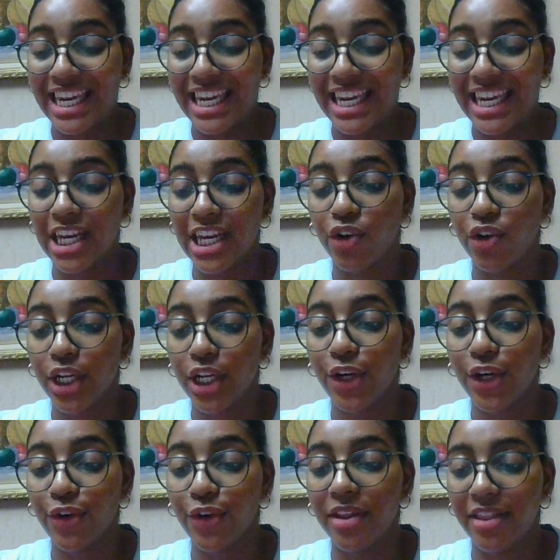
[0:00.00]

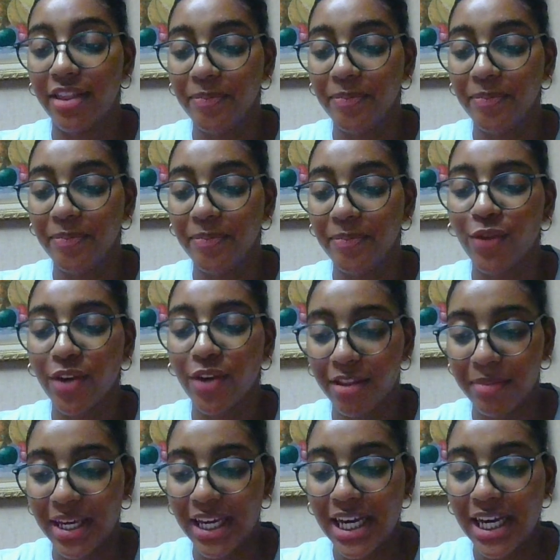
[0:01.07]
irregular rhythm,
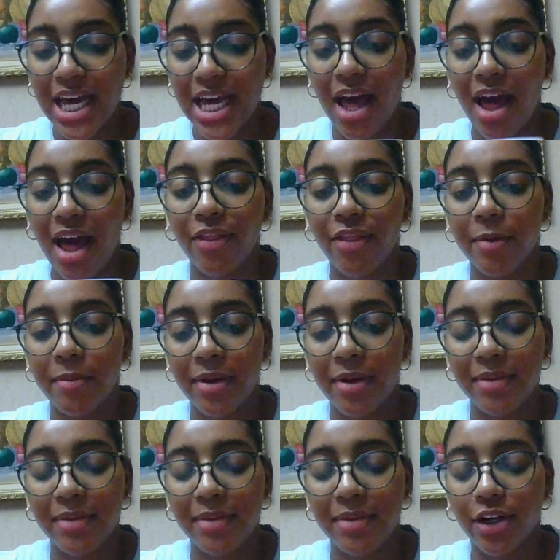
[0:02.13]
arrhythmia, there may
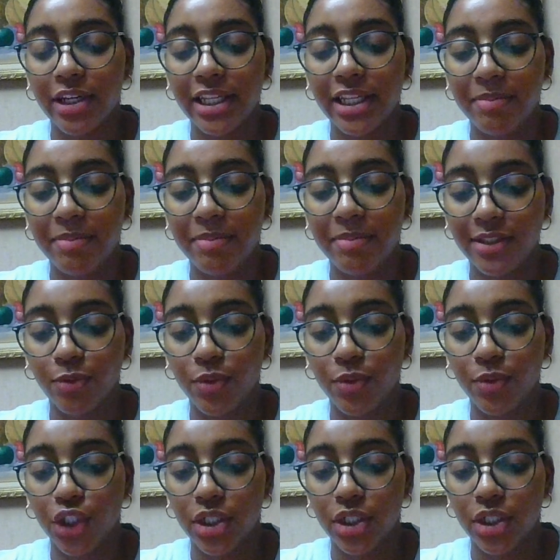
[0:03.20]
be early beats
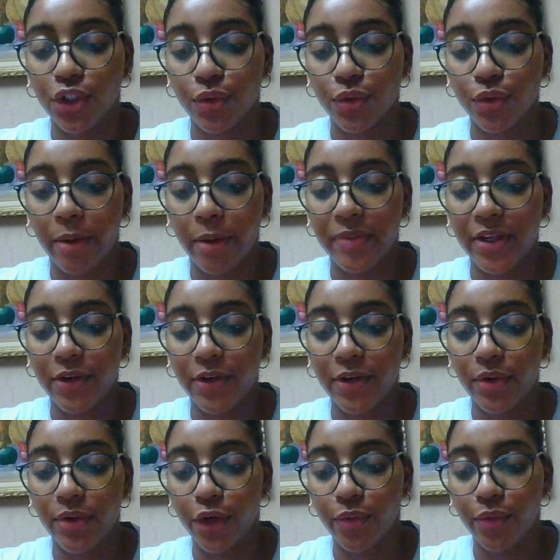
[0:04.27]
which interrupt the
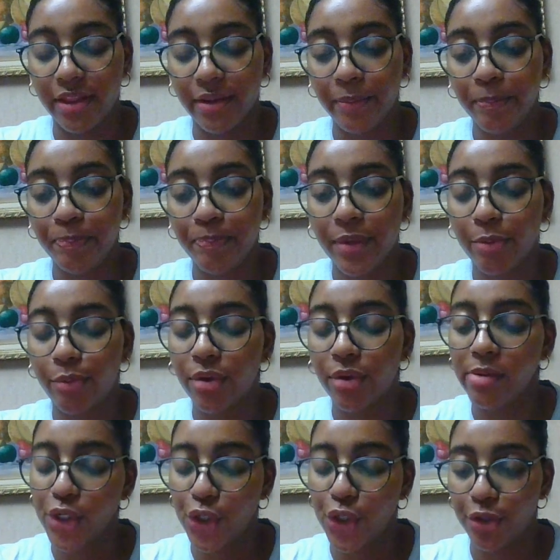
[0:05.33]
regular rhythm,
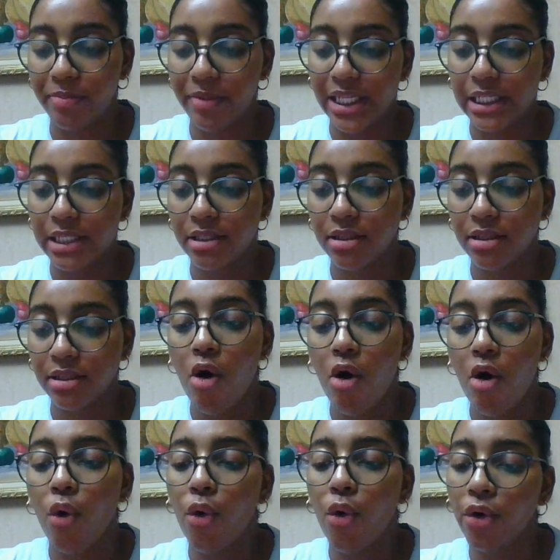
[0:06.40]
premature beats,
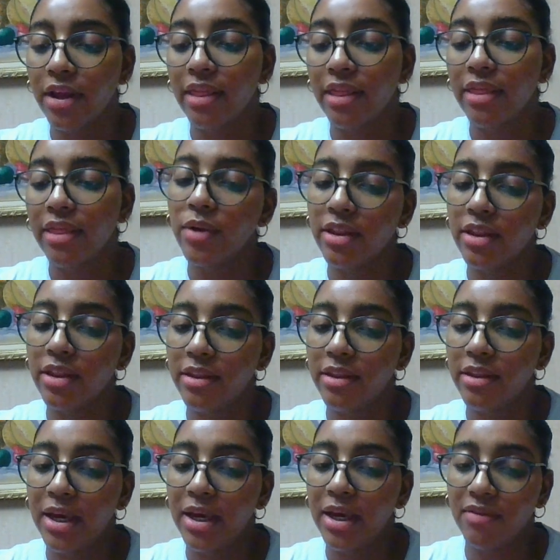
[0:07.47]
or the rhythm
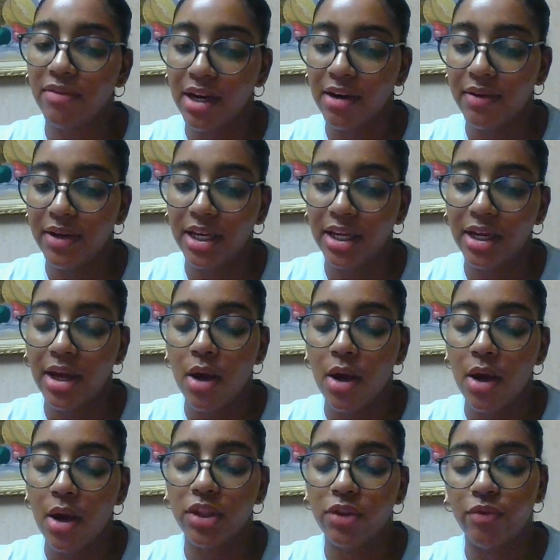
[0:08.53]
may vary
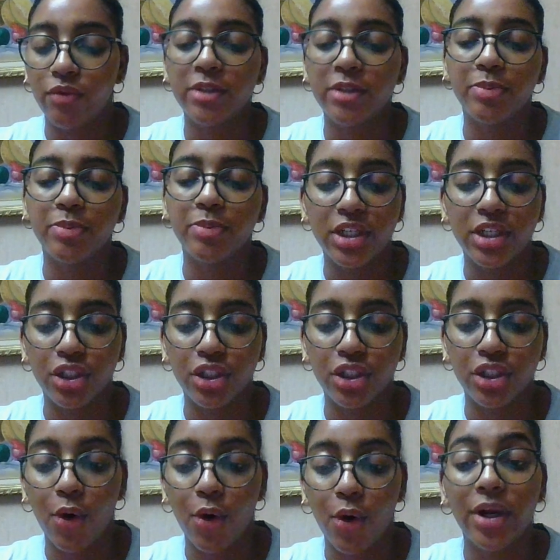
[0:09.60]
with respiration,
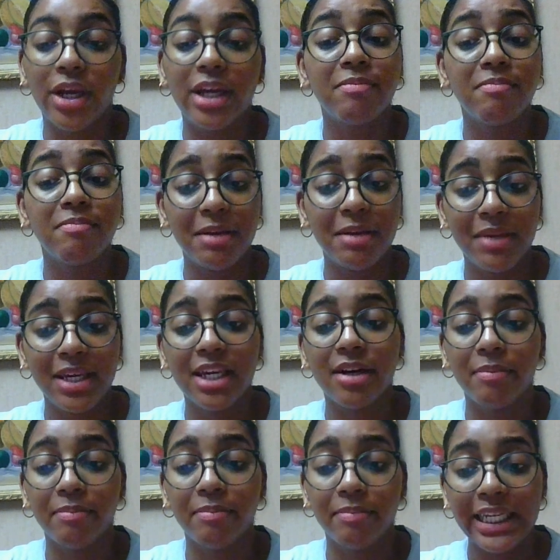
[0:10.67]
or it may be
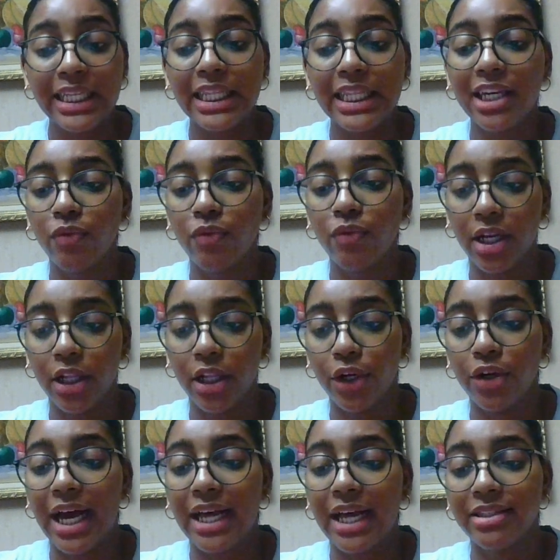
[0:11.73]
completely
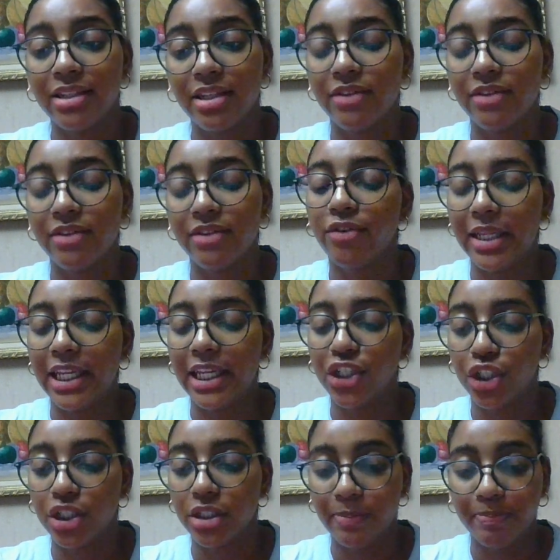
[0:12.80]
irregular, as in
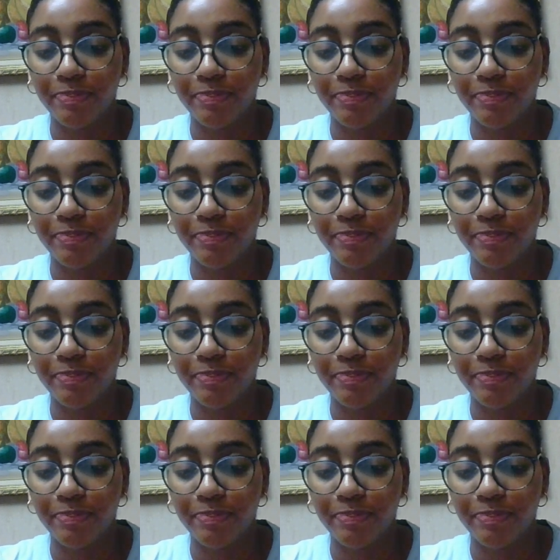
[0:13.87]
fibrillation.